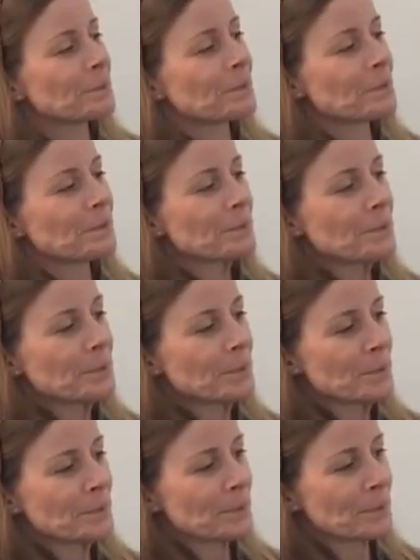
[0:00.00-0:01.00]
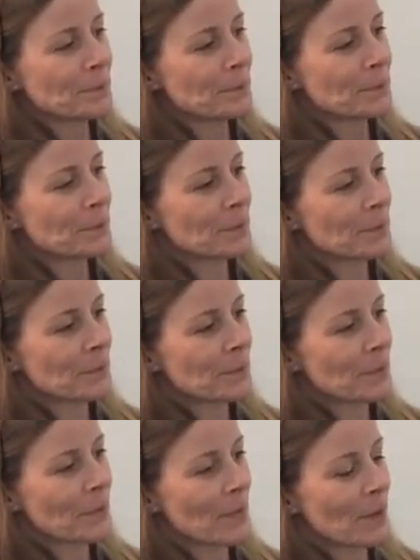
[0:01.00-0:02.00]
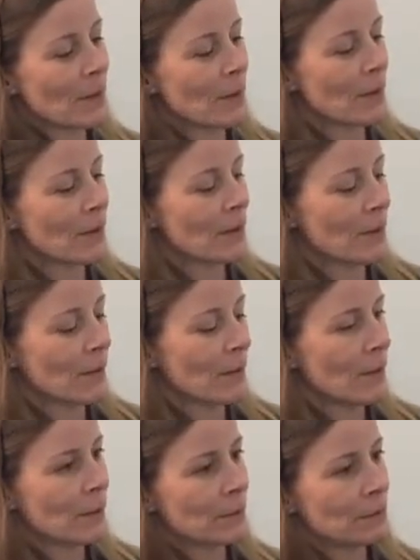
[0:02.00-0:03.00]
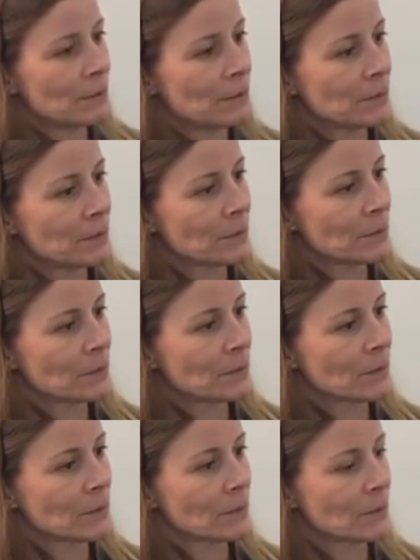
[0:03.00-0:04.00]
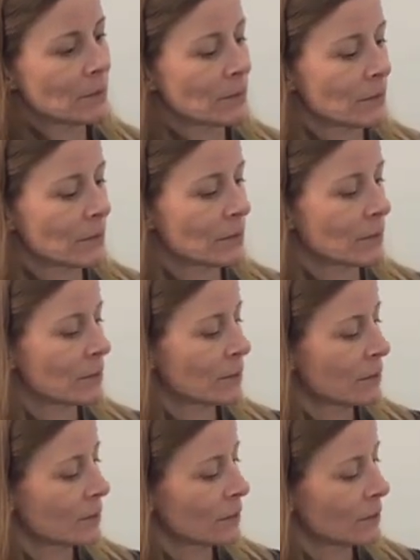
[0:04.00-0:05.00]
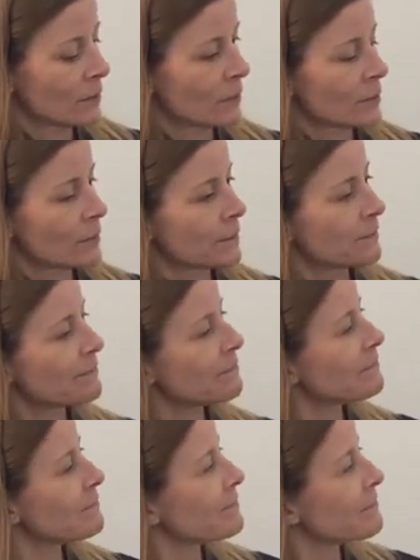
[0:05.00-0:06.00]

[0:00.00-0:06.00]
Nothing is said.